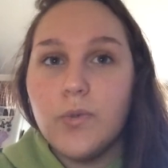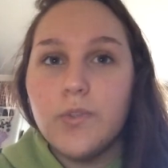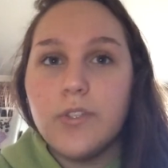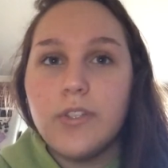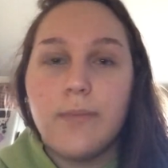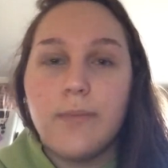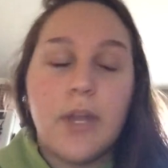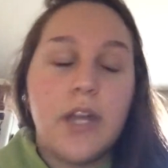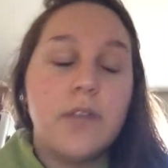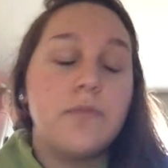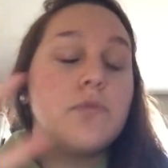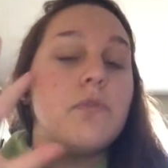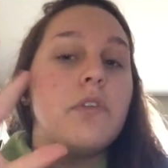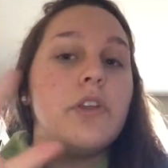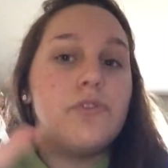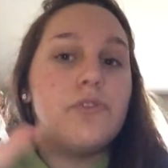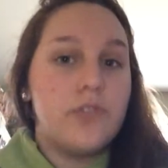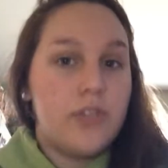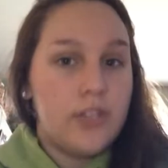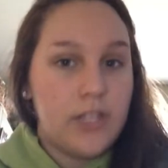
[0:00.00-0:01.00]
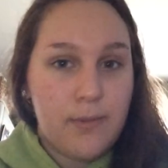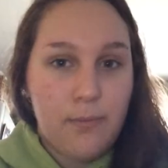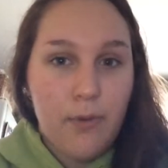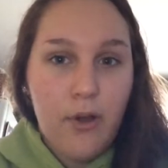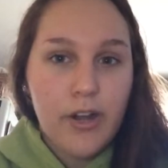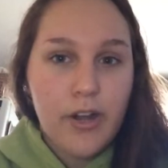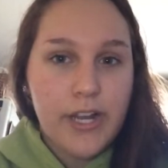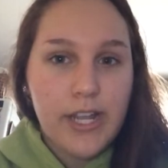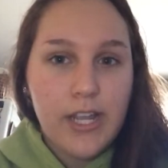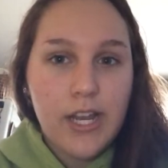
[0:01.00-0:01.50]
sometimes when you sleep
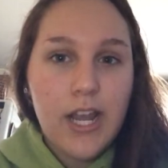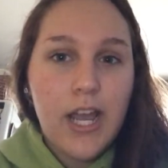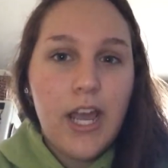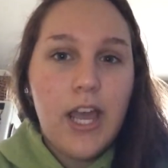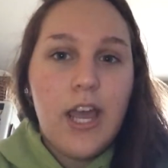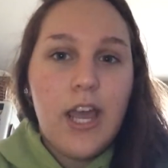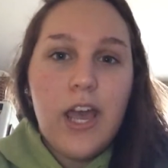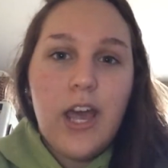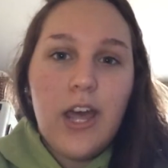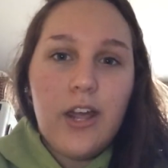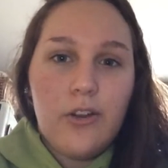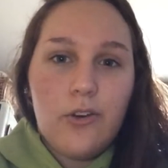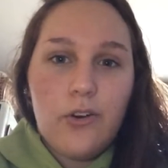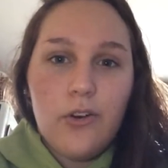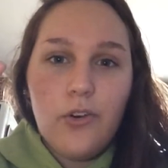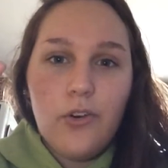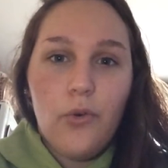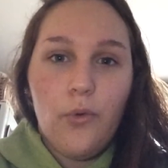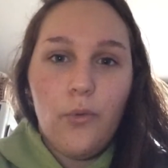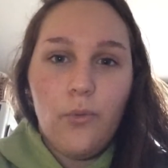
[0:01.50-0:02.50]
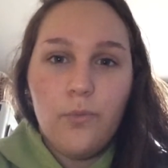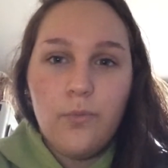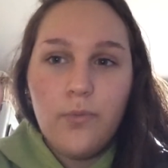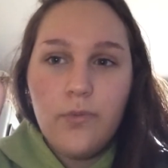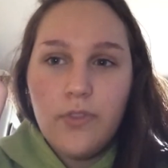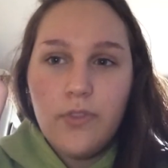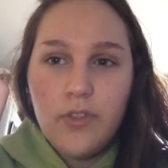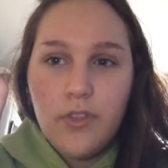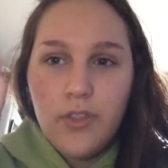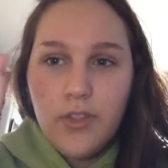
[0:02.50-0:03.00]
on it,
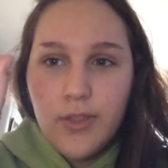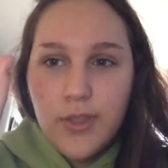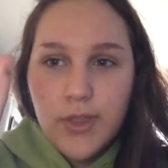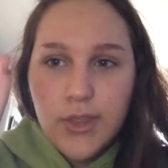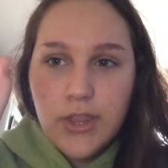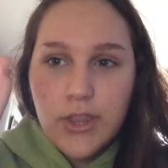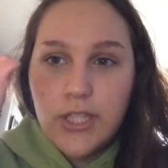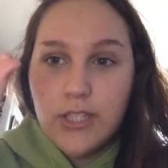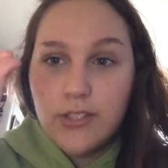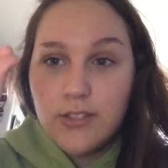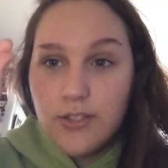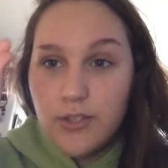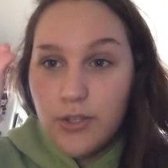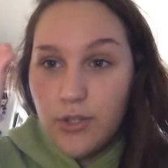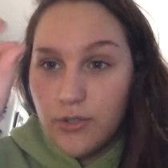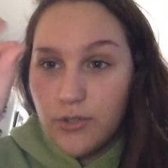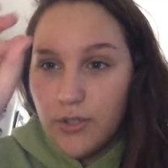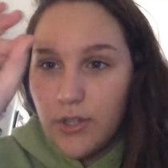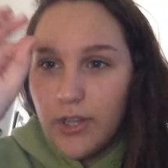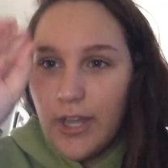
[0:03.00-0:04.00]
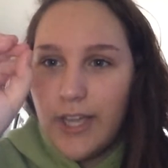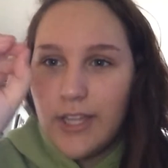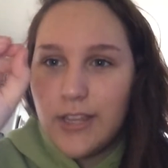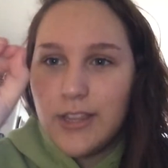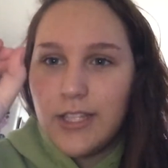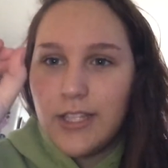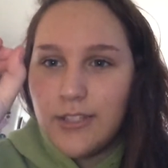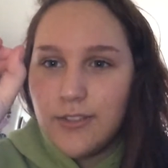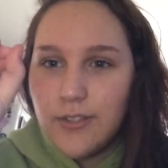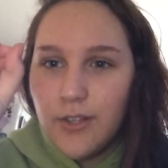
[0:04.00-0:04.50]
there's like
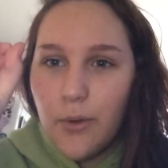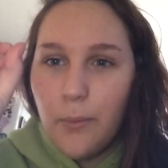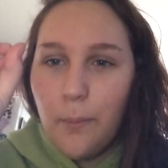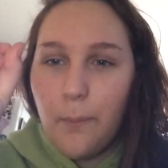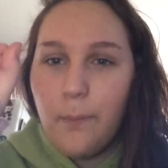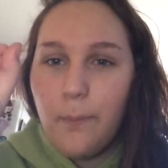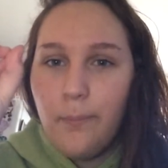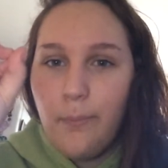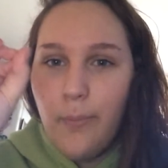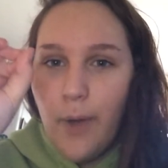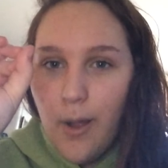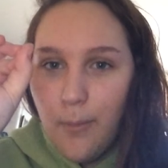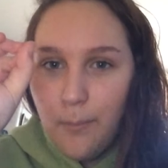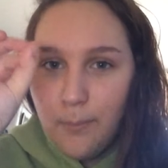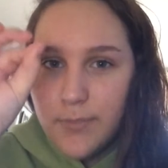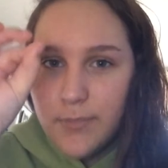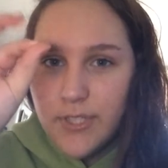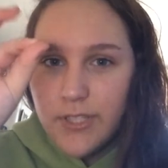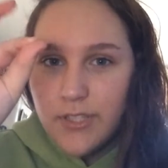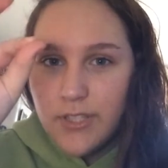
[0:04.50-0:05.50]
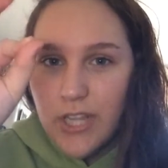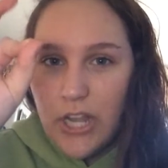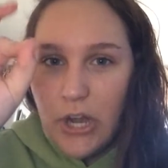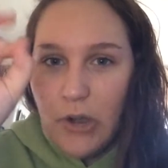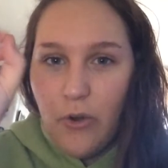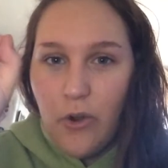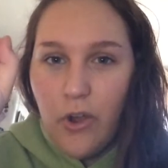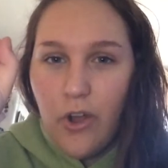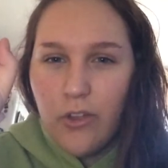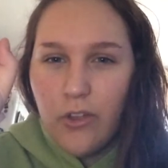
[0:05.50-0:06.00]
these little bumps that
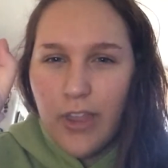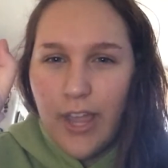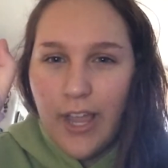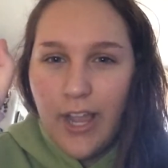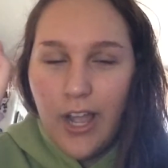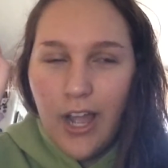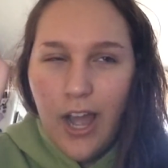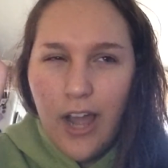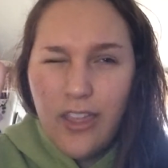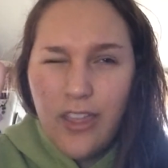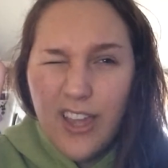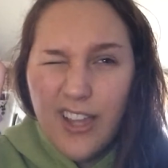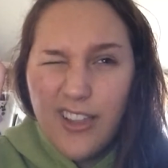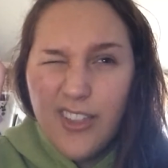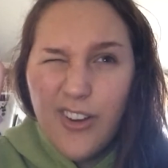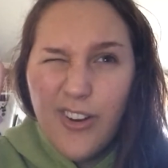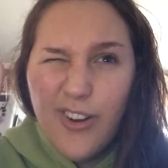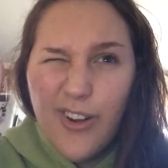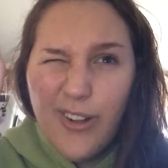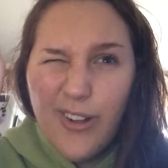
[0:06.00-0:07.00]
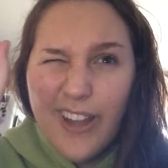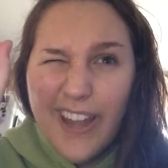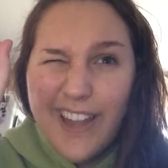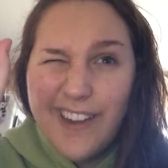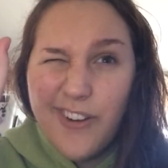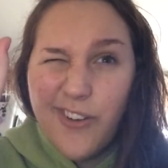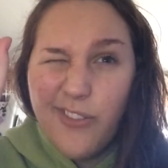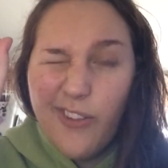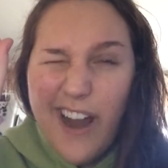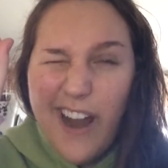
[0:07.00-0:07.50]
are called
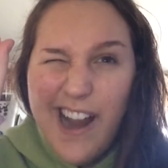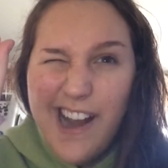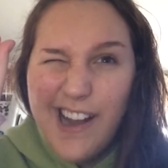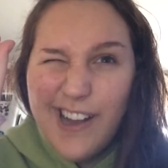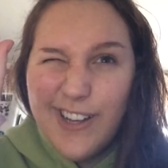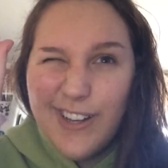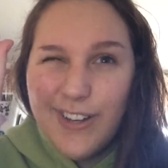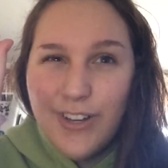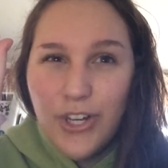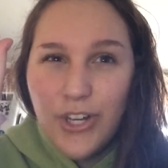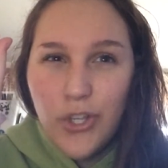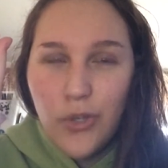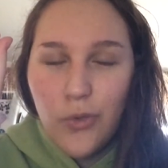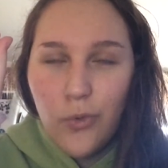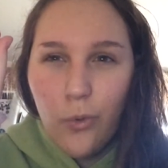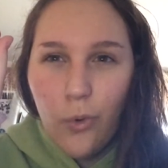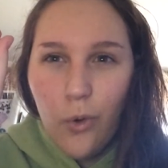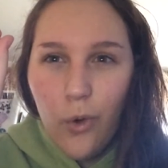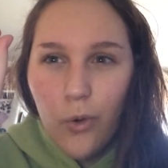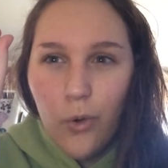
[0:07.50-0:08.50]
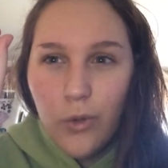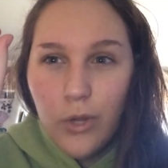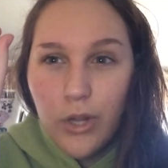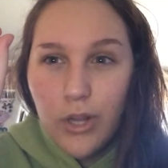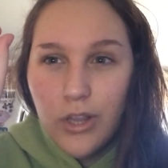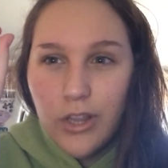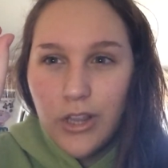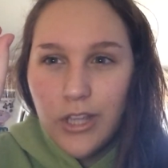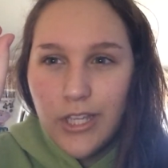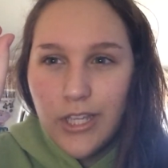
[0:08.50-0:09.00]

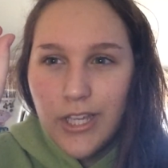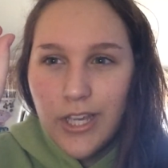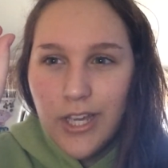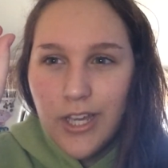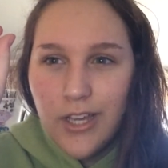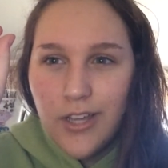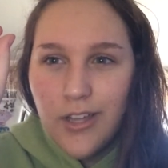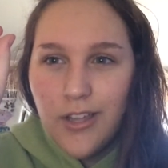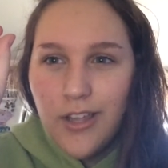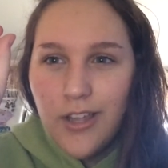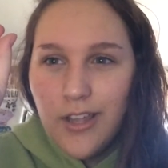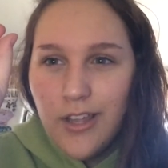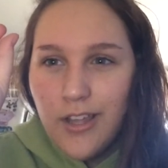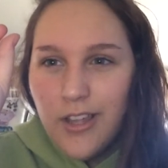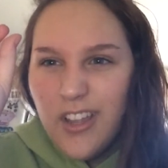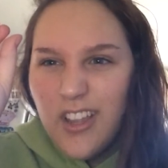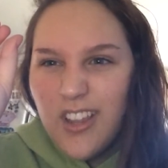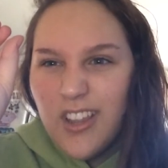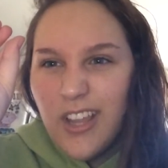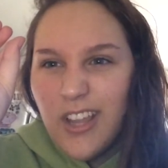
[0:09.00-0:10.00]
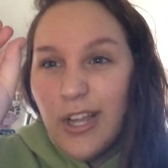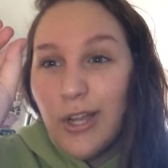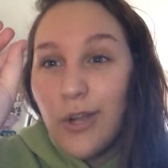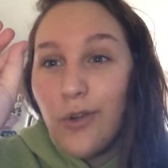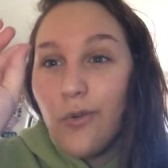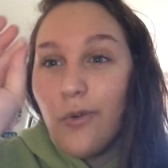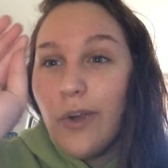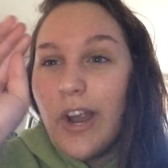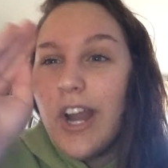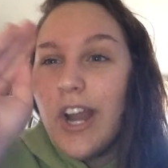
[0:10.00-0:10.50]

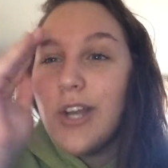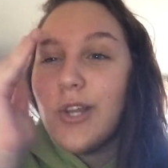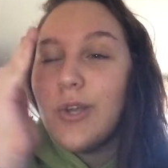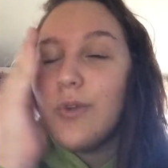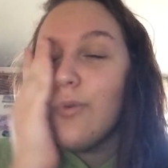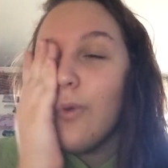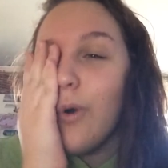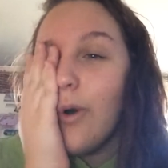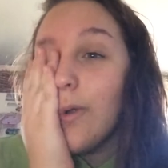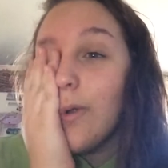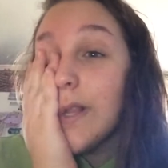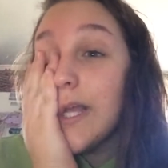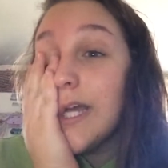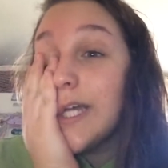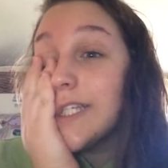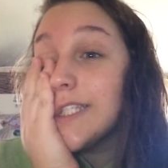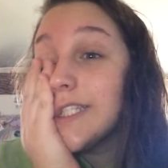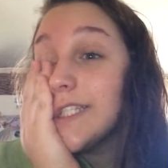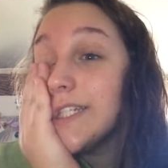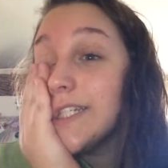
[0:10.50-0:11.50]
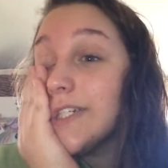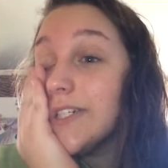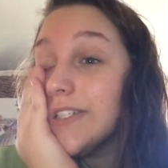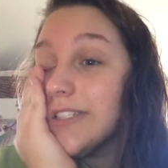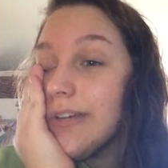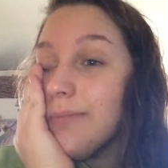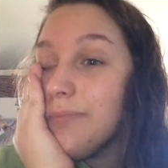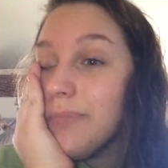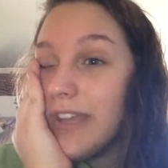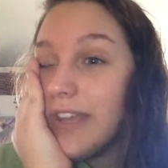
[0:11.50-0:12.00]
granulas or
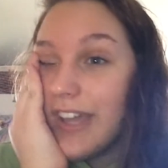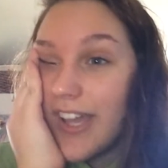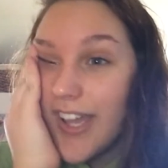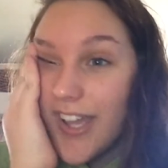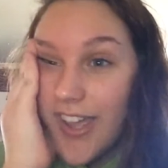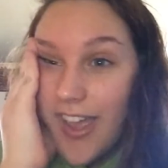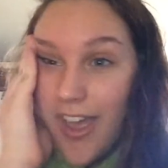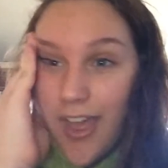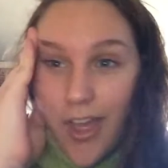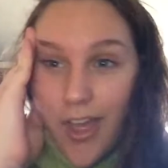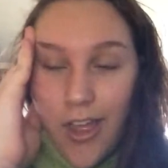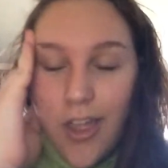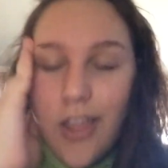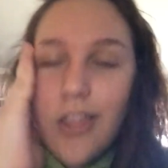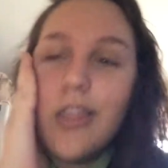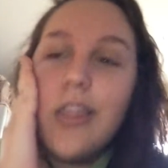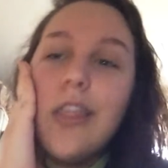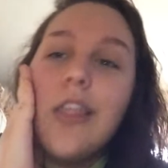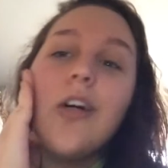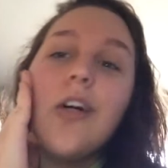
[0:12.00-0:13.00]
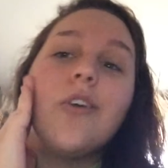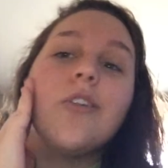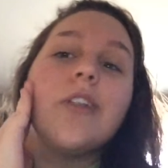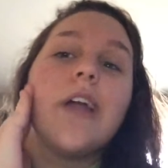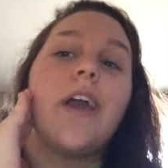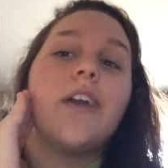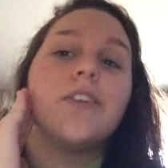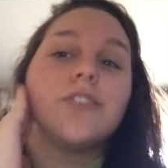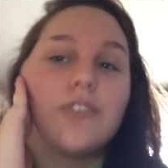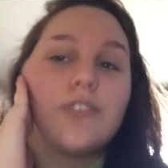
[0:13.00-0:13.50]
something. They'll
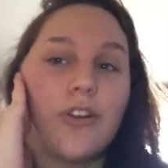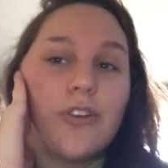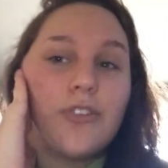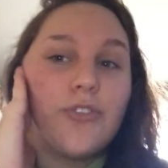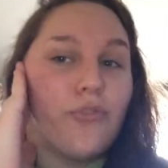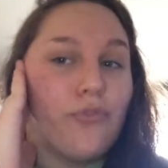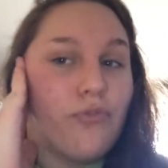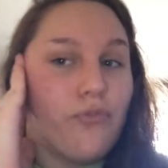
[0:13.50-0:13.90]
like start to